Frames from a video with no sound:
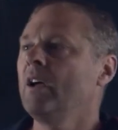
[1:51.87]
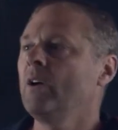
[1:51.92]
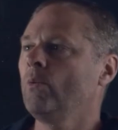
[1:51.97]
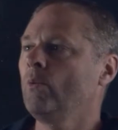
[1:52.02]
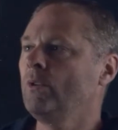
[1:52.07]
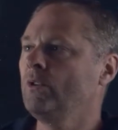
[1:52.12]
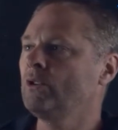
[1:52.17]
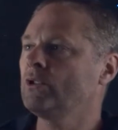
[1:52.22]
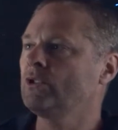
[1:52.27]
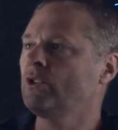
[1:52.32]

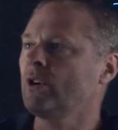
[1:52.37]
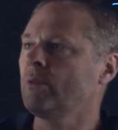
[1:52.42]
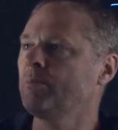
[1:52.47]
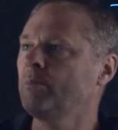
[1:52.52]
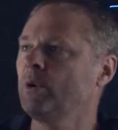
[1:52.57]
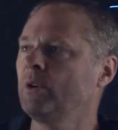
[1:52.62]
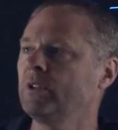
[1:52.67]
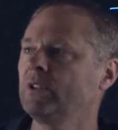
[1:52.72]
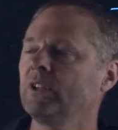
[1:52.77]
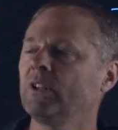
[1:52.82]
When you start
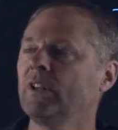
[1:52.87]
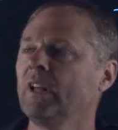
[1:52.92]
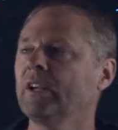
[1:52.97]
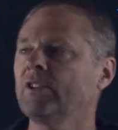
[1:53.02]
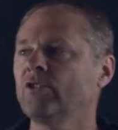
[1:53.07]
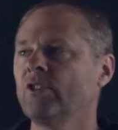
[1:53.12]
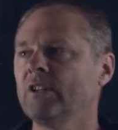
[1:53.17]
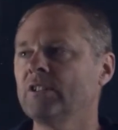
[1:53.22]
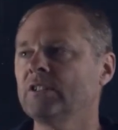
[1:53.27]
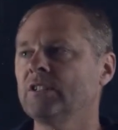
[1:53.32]
putting
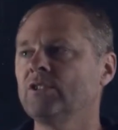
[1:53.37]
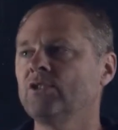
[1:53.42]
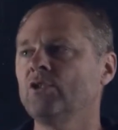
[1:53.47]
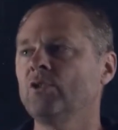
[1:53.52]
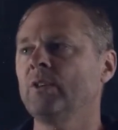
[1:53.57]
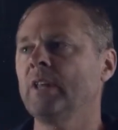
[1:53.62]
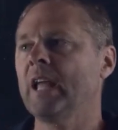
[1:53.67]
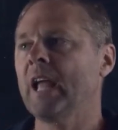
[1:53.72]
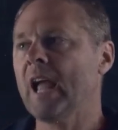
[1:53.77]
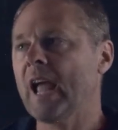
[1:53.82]
electrons into
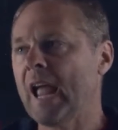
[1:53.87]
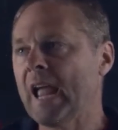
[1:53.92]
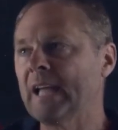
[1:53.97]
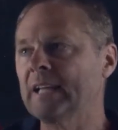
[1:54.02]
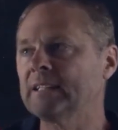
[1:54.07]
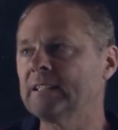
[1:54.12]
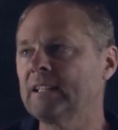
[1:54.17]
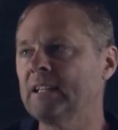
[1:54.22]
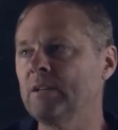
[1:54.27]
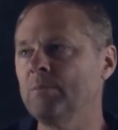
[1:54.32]
the
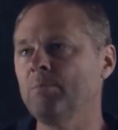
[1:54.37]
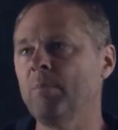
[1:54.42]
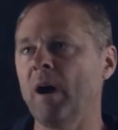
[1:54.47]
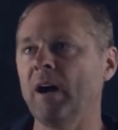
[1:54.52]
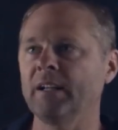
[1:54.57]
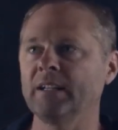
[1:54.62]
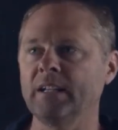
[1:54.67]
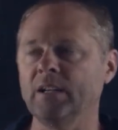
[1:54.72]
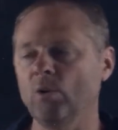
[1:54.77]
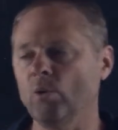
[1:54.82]

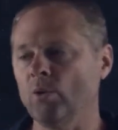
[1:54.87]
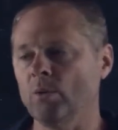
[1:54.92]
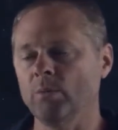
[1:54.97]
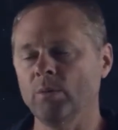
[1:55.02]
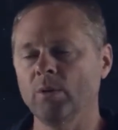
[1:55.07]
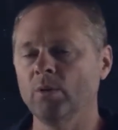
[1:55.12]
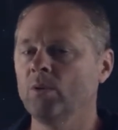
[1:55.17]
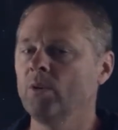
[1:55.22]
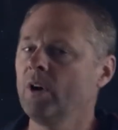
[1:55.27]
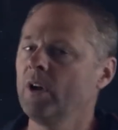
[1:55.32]
anti-bonding
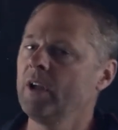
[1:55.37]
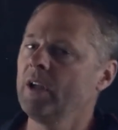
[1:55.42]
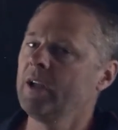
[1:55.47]
orbital,